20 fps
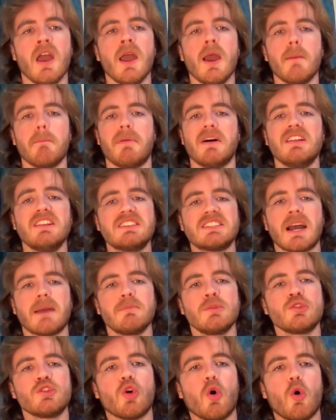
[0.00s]
By the time
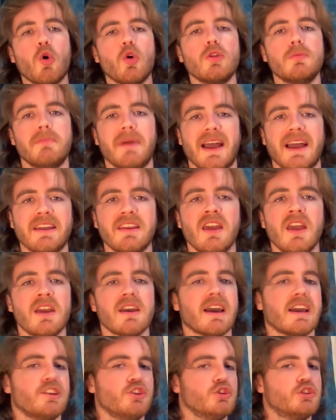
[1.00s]
you're an old man
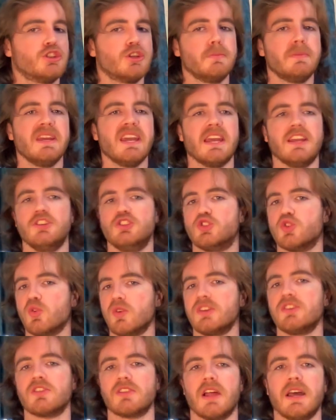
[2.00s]
and you should be
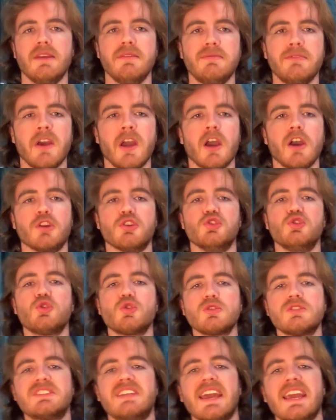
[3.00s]
enjoying your life, your
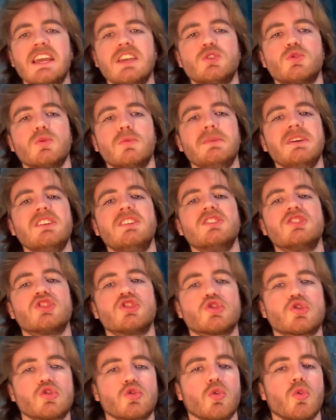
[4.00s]
days will be
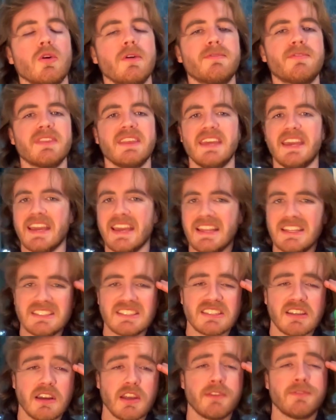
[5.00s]
destroyed from the
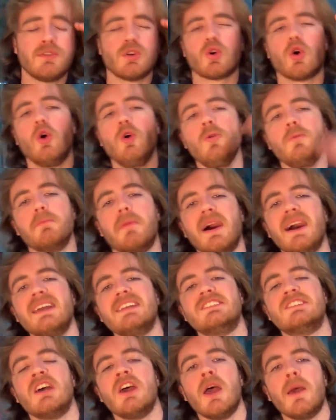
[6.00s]
inside of your own
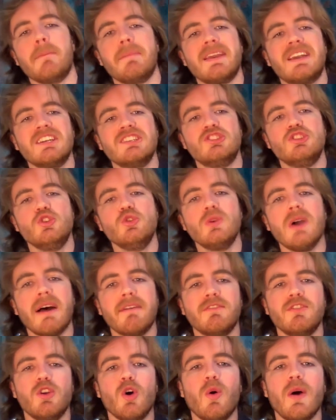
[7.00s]
mind because you
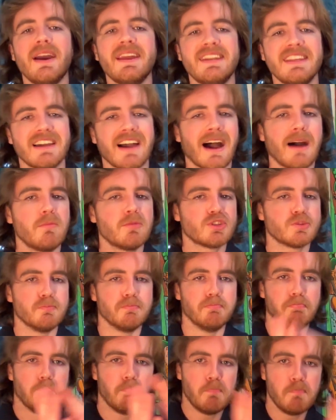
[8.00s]
have no idea how much
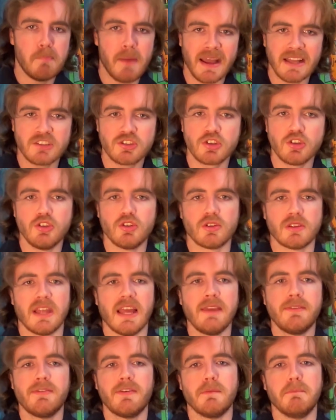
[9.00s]
better your
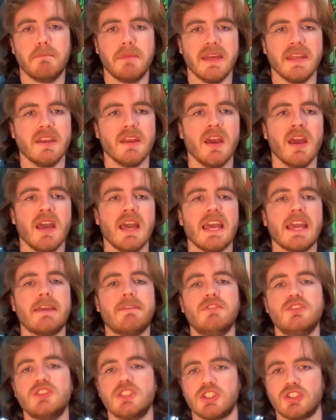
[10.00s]
life had been if
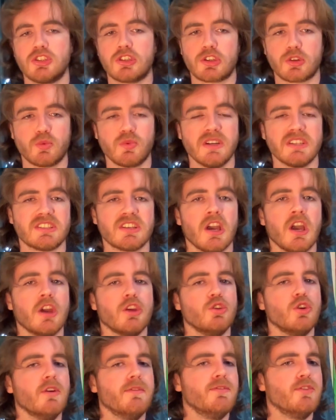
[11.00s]
you just took the risk.
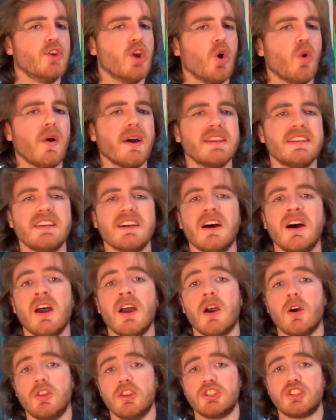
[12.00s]
You have no idea
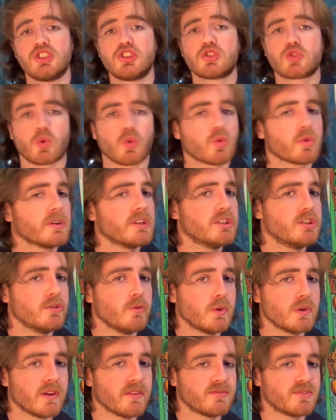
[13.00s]
the stories you
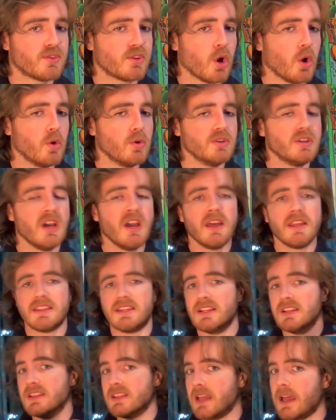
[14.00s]
would have told,
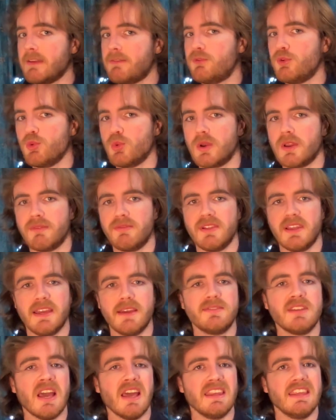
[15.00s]
the life you would have
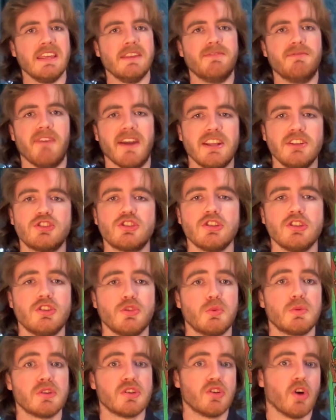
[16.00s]
lived, the adventures you
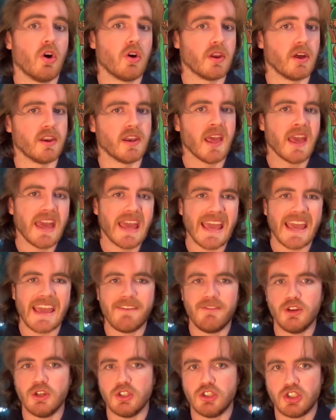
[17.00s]
would have gone on if
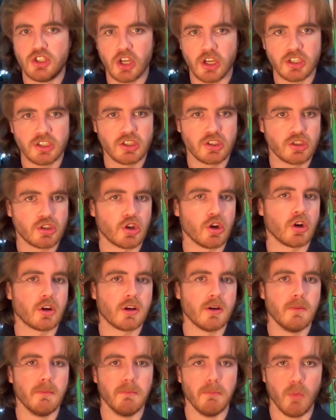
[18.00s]
you just
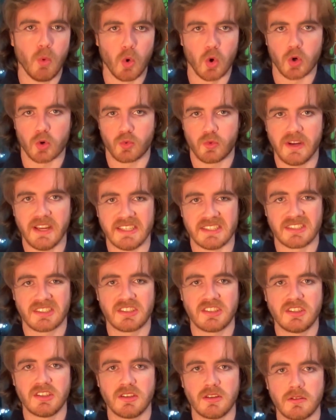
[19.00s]
took more risks.